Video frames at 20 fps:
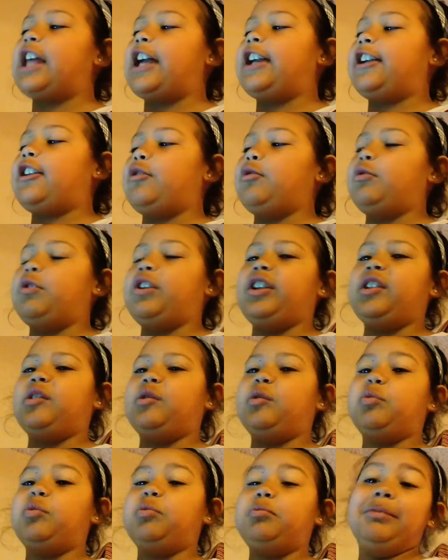like when
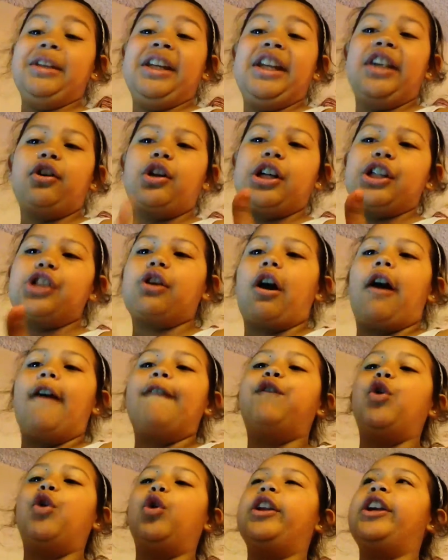me and Krista
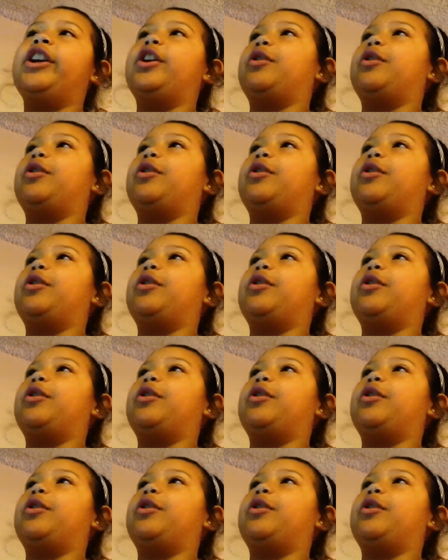are fooling